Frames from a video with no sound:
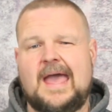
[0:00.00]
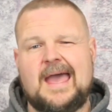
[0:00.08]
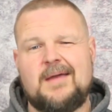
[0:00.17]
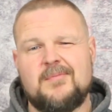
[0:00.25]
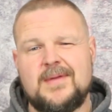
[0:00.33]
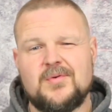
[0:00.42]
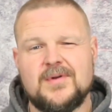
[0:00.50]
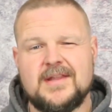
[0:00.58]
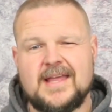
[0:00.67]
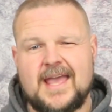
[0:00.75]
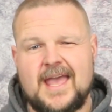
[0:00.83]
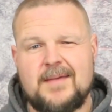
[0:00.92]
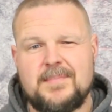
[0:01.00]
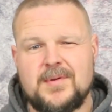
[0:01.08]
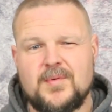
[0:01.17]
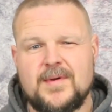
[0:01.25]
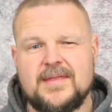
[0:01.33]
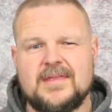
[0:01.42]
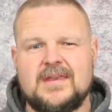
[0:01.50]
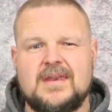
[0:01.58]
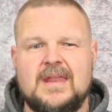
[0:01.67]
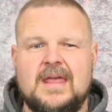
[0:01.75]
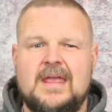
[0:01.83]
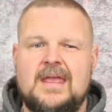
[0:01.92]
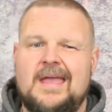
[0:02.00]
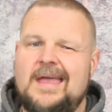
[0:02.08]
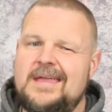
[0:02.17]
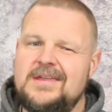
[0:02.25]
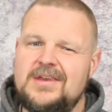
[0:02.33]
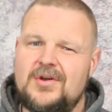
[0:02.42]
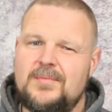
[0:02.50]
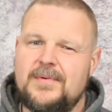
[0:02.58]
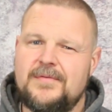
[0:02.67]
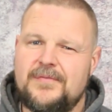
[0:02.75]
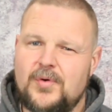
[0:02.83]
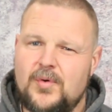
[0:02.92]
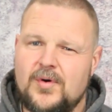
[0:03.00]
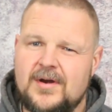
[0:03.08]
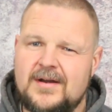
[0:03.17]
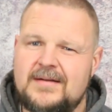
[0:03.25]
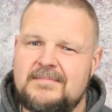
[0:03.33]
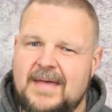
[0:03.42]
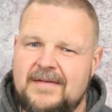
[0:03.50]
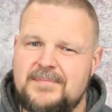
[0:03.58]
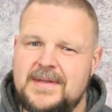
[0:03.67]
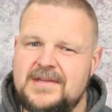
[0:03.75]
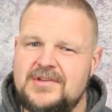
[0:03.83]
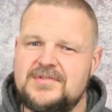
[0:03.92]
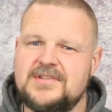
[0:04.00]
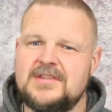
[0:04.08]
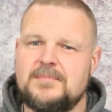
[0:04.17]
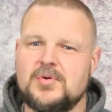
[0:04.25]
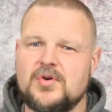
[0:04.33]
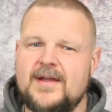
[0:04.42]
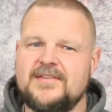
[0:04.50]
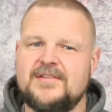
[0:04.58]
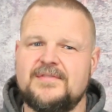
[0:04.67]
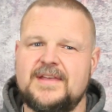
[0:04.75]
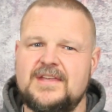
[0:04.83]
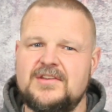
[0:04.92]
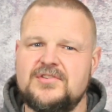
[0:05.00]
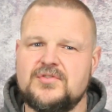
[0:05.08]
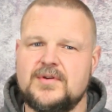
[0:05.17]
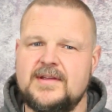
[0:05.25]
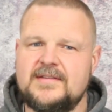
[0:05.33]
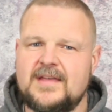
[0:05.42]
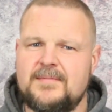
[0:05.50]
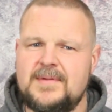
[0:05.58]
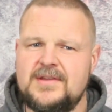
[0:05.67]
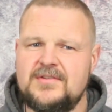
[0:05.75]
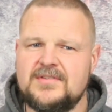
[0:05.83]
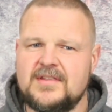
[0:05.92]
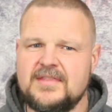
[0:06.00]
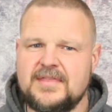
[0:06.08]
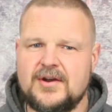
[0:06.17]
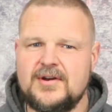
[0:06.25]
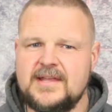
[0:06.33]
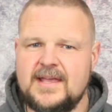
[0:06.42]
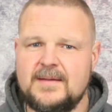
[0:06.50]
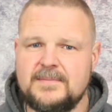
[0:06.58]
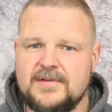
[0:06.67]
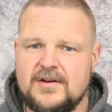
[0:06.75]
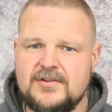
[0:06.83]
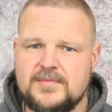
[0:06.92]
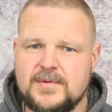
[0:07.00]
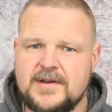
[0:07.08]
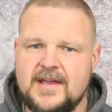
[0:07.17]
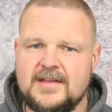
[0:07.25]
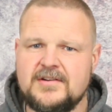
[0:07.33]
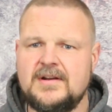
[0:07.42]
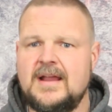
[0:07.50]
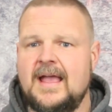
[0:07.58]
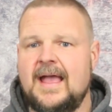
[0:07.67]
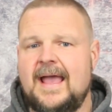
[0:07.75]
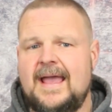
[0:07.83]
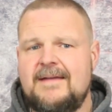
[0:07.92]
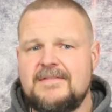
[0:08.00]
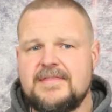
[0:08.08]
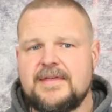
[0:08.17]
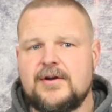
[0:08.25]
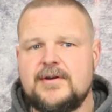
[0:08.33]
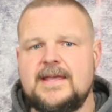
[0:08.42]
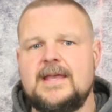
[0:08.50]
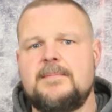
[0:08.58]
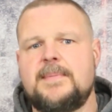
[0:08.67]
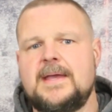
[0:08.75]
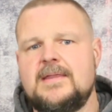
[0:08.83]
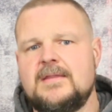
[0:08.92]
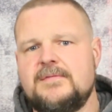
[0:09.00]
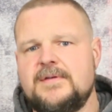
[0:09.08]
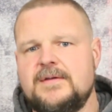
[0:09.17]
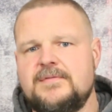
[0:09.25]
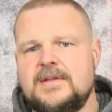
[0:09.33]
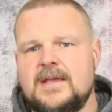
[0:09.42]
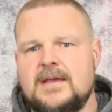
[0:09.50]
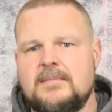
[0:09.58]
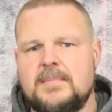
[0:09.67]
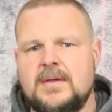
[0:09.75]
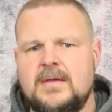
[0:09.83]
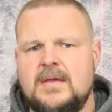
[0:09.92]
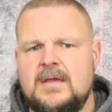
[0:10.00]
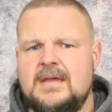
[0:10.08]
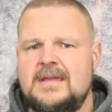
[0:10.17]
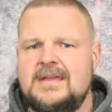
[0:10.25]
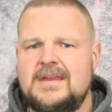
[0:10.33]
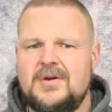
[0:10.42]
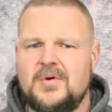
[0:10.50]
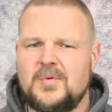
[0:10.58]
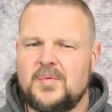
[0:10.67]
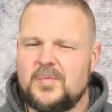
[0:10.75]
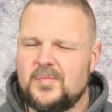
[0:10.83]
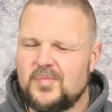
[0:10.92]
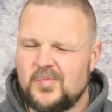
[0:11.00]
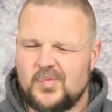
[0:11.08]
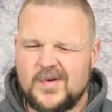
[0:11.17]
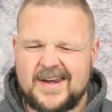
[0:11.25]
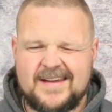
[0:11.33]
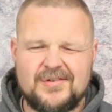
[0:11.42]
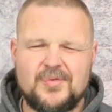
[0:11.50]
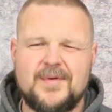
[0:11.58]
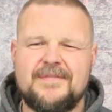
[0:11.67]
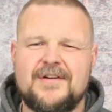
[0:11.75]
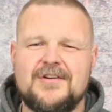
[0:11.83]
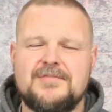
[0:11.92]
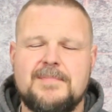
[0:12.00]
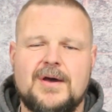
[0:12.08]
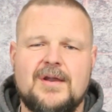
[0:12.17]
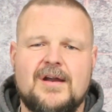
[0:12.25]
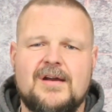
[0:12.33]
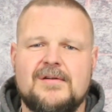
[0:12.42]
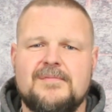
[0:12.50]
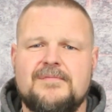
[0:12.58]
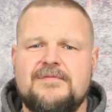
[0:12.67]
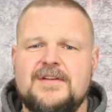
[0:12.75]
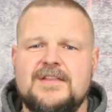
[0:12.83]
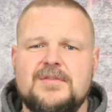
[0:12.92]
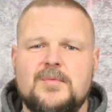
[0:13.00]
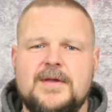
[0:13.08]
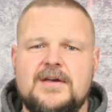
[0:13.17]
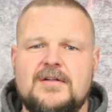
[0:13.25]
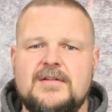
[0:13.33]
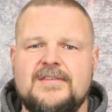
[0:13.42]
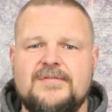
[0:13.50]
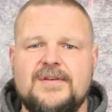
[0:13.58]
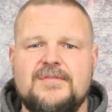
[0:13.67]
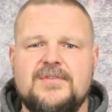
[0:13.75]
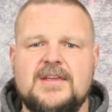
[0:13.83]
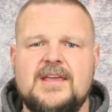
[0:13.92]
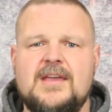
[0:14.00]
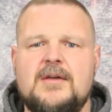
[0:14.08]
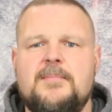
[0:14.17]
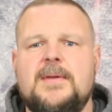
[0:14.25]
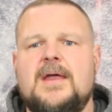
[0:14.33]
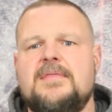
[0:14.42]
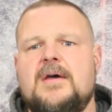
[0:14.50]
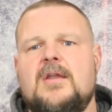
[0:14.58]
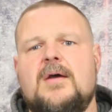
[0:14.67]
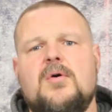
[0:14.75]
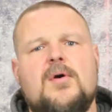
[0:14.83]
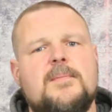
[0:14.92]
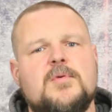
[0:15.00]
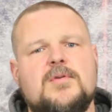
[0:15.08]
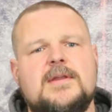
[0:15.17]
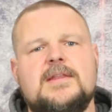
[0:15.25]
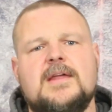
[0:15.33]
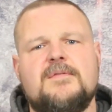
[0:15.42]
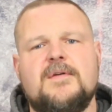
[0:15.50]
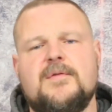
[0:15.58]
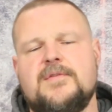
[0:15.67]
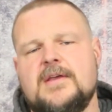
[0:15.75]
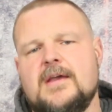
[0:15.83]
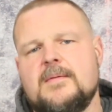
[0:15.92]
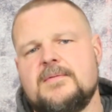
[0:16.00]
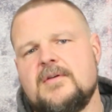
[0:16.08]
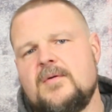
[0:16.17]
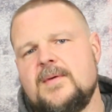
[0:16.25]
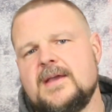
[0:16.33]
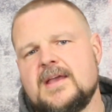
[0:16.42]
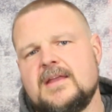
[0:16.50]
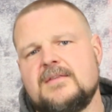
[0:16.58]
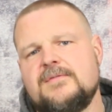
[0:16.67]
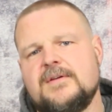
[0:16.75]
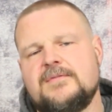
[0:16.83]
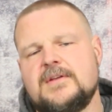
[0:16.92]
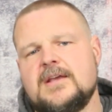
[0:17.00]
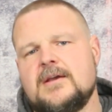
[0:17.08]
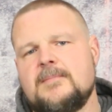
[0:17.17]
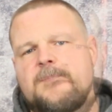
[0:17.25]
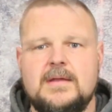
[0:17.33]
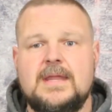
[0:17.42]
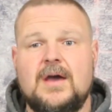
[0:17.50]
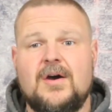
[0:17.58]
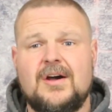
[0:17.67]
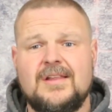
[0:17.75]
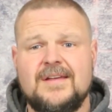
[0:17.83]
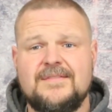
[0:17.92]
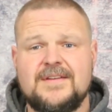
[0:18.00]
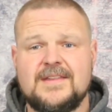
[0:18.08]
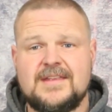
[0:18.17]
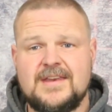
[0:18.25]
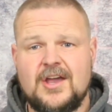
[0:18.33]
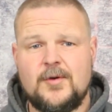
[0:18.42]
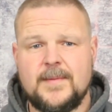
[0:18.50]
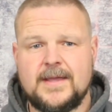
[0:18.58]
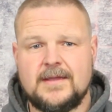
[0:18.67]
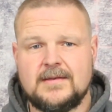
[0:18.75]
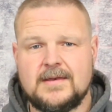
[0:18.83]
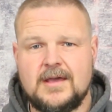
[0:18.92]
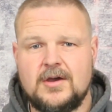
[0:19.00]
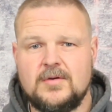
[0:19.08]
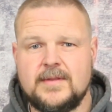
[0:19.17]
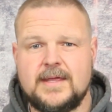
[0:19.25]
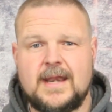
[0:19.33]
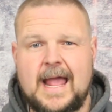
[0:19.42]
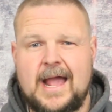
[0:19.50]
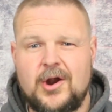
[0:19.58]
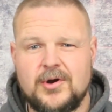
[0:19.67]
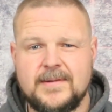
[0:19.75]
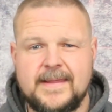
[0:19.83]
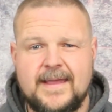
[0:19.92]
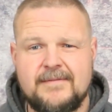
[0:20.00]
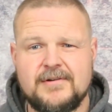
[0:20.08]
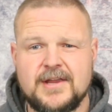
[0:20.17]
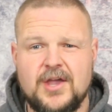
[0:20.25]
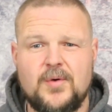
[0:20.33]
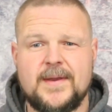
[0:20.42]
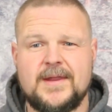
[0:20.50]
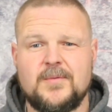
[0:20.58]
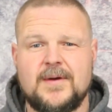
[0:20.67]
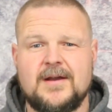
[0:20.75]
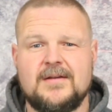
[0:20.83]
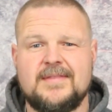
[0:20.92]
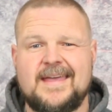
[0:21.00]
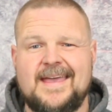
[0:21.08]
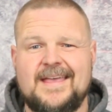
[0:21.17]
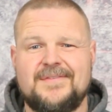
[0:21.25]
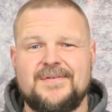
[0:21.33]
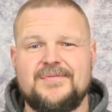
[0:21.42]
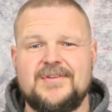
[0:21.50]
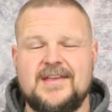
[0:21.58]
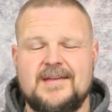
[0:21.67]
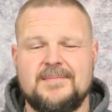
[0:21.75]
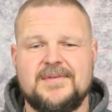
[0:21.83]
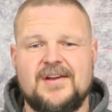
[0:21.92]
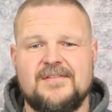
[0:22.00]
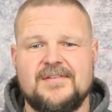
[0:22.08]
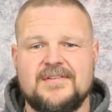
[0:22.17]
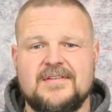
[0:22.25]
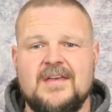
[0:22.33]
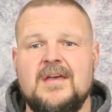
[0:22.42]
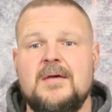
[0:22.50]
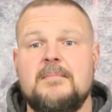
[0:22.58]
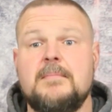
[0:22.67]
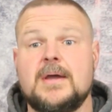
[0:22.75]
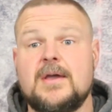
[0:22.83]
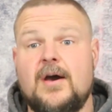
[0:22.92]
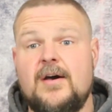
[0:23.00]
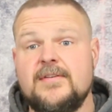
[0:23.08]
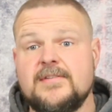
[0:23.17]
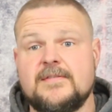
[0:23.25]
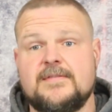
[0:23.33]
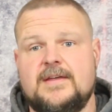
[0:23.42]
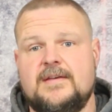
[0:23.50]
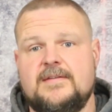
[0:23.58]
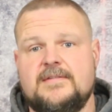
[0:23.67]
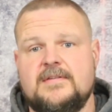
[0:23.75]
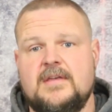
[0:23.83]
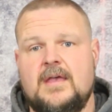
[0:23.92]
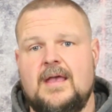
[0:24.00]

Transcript: I've been really happy with it. You know, before I've been using the Progressive Industries, I've been using the 30 amp surge protector. I have the 30 amp and the 50 amp. You know, whenever we first bought our fifth wheel, it's 50 amp, and I thought, oh, I'm gonna need that 50 amp. So I went and got the 50 amp. Now, all of you that know me know that I hardly ever go anywhere that has 50 amp service. Because of this,